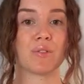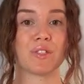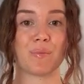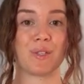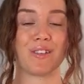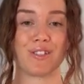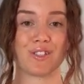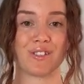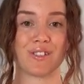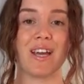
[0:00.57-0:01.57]

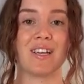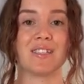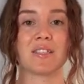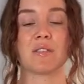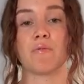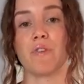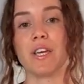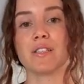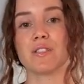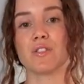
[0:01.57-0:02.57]
stimulation and some
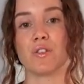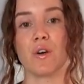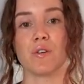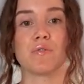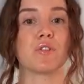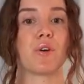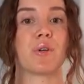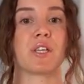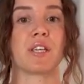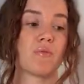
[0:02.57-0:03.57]
vagus nerve
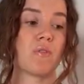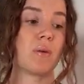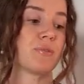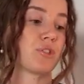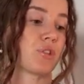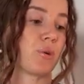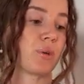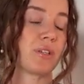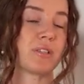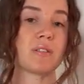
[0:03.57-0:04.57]
toning. Rub the
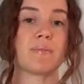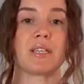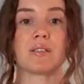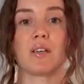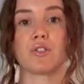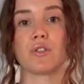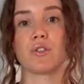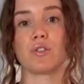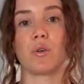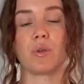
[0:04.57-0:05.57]
shoulders, massage the
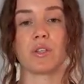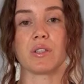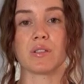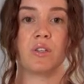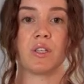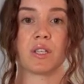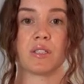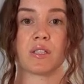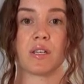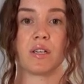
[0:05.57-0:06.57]
shoulders. You're going to
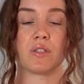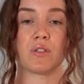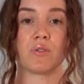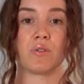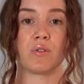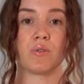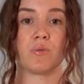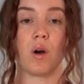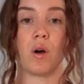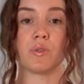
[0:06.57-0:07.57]
start to
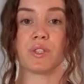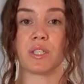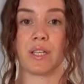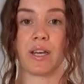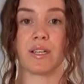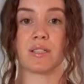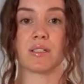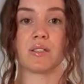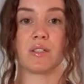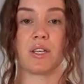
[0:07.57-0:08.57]
alternate
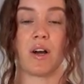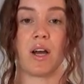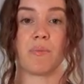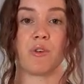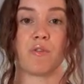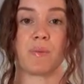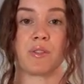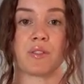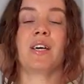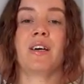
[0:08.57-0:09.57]
the eye
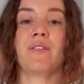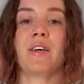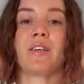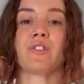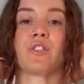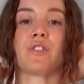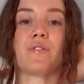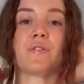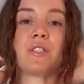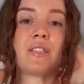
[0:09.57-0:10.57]
movements and then
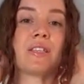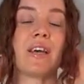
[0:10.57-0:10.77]
shifting the